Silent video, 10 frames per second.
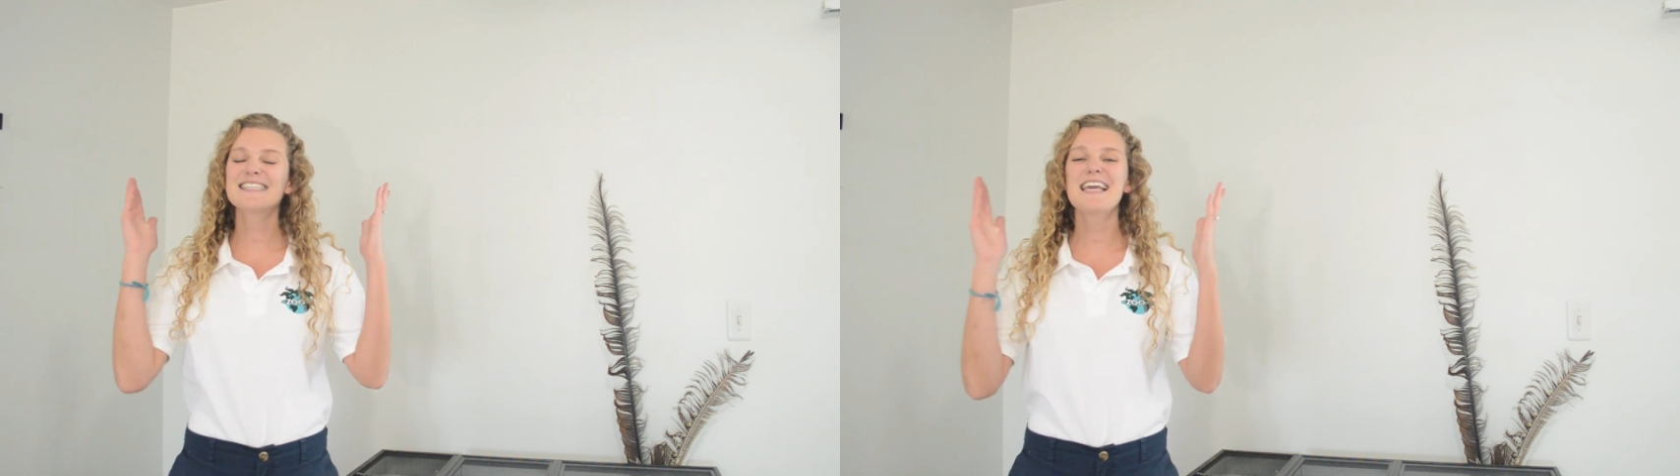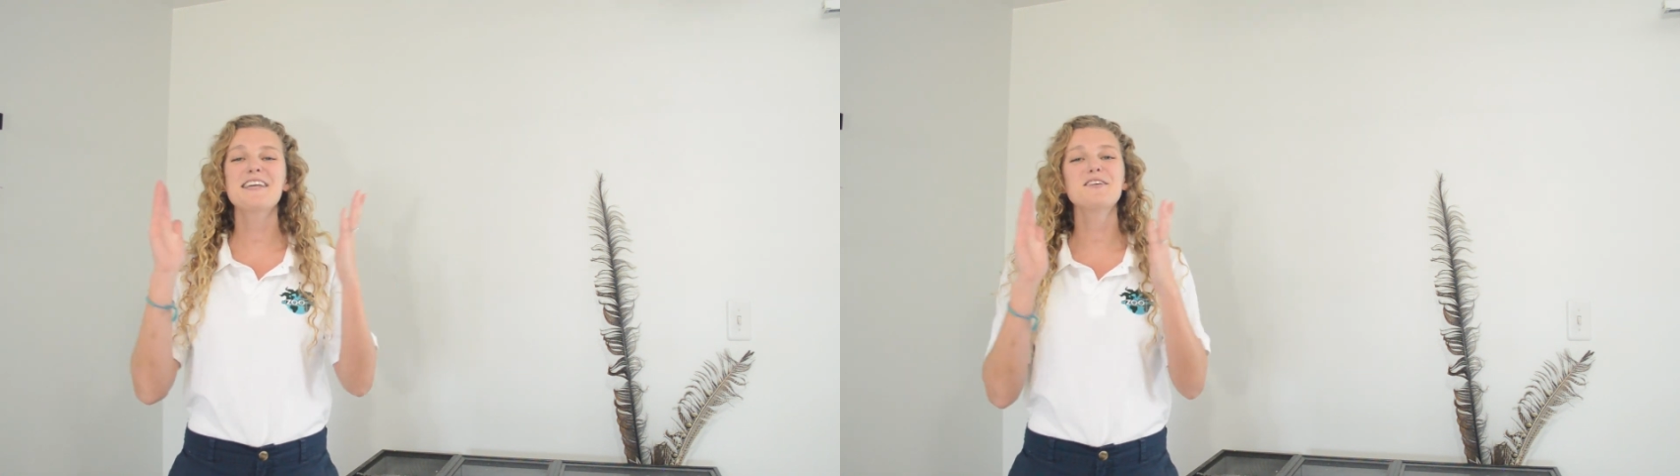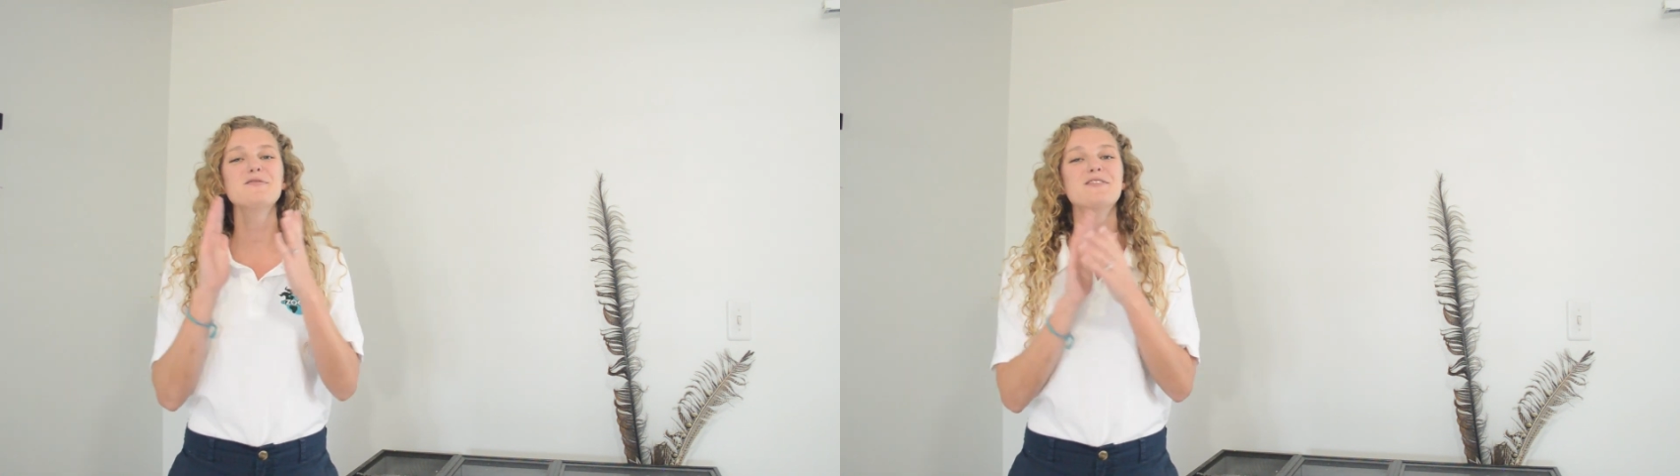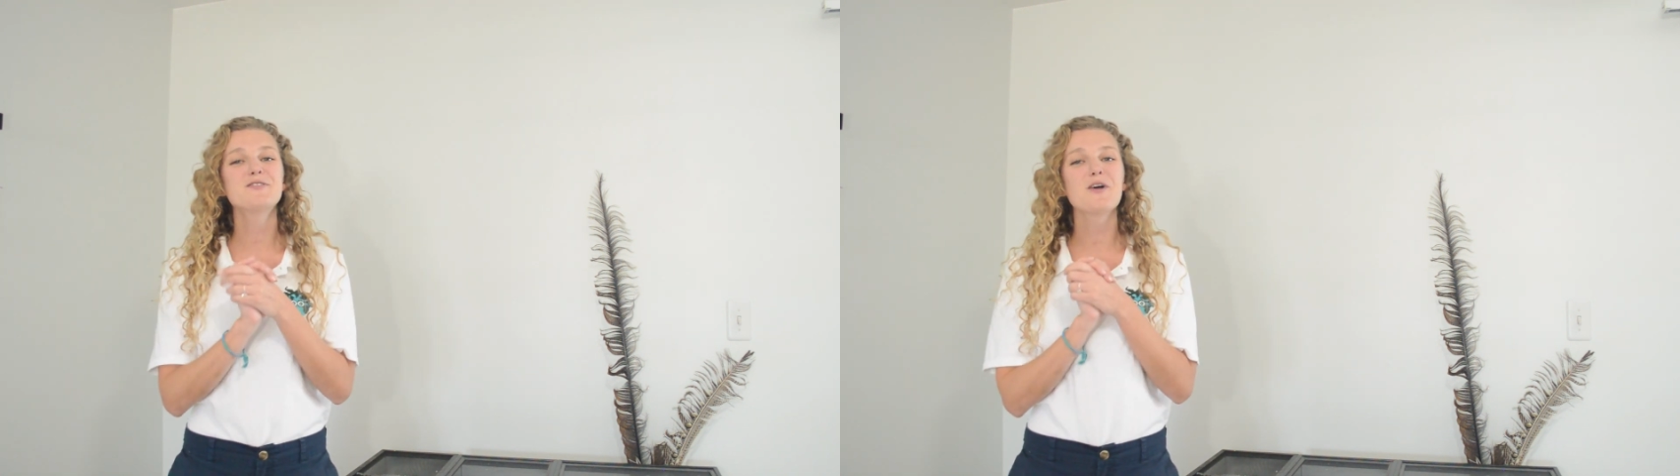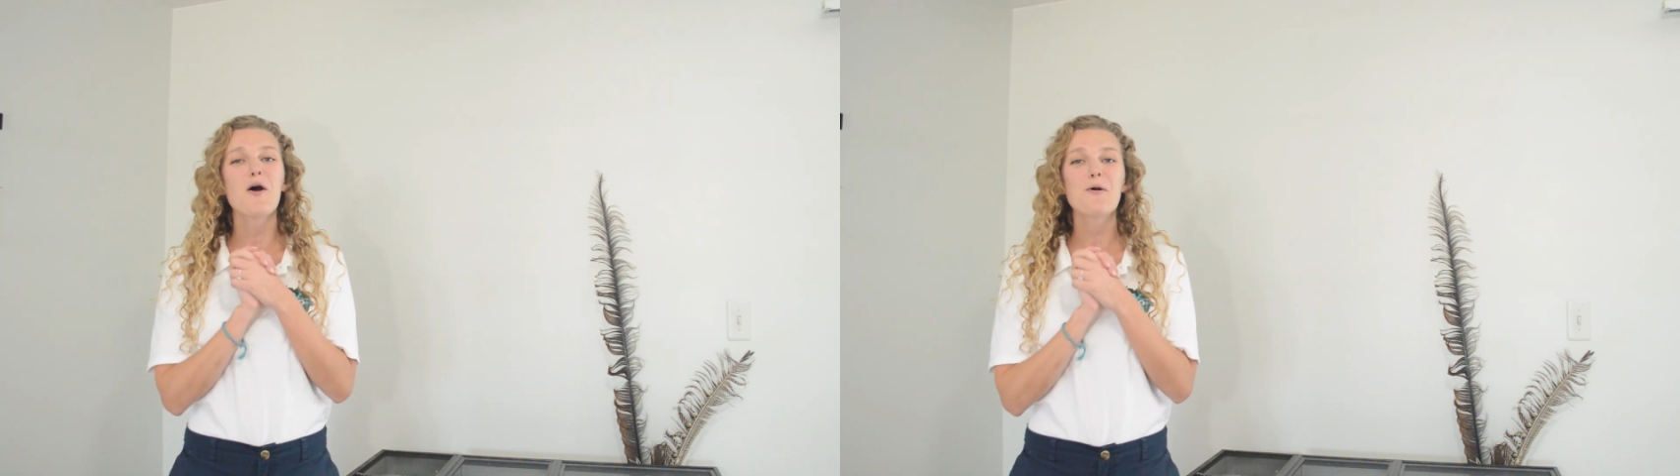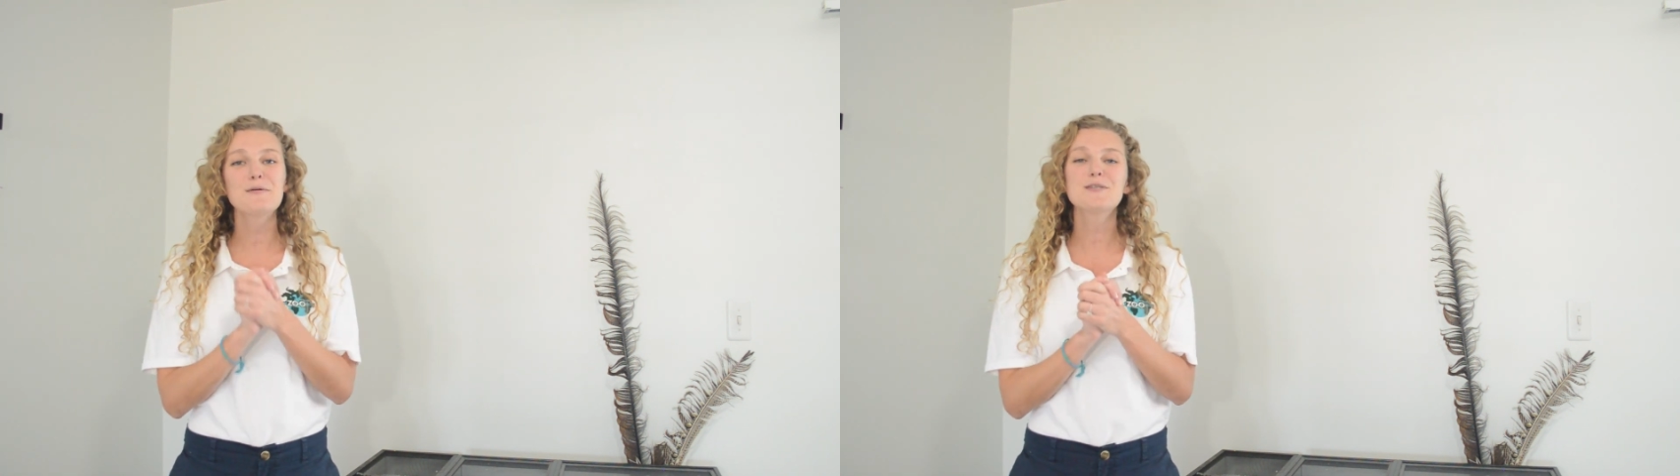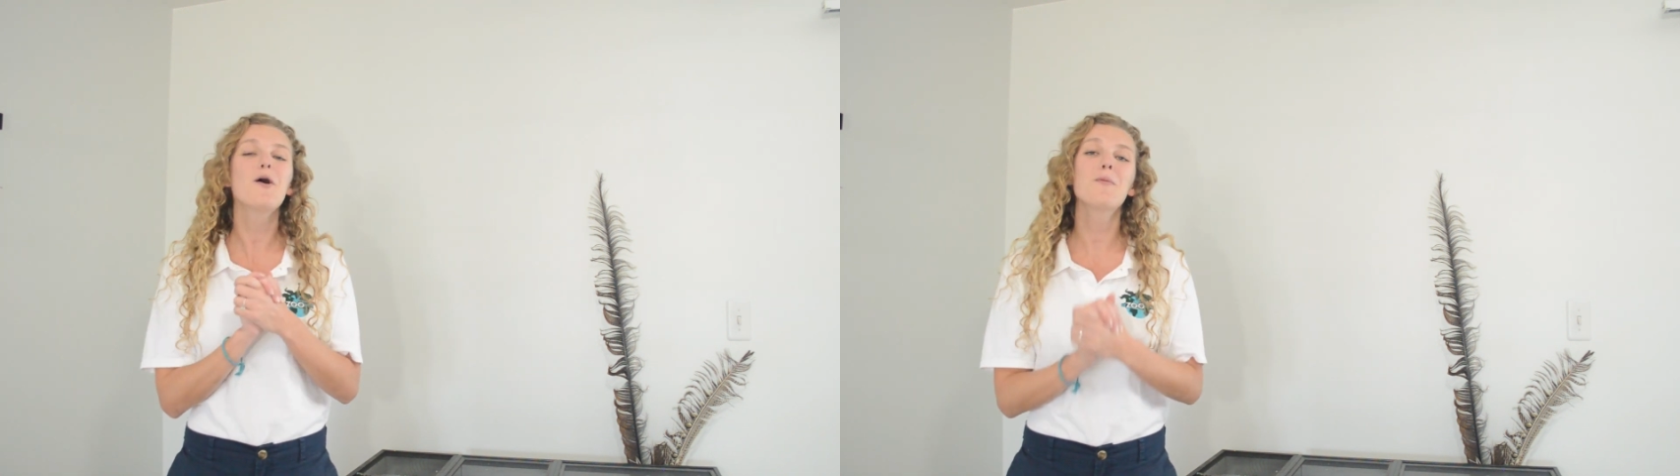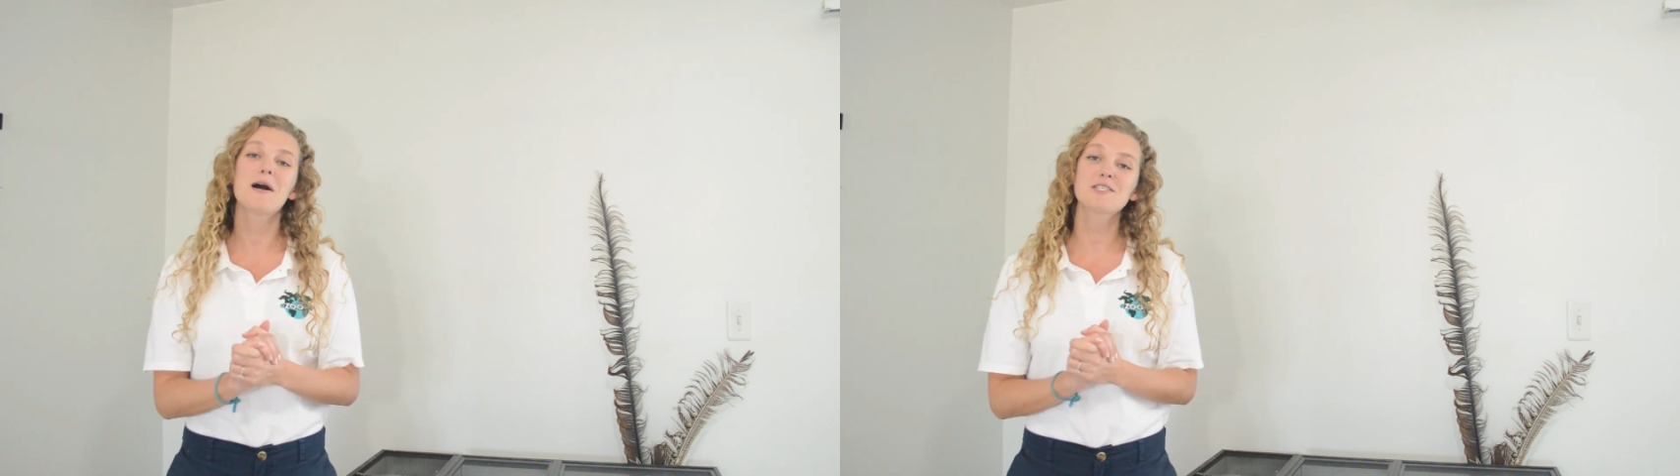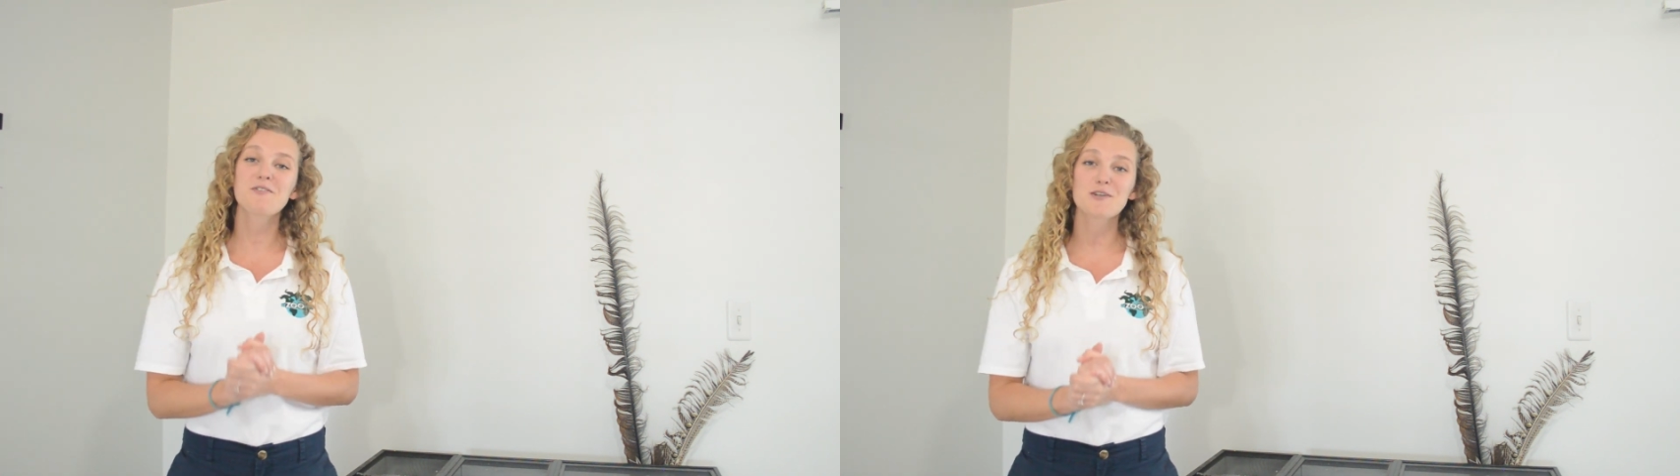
thank you so, so much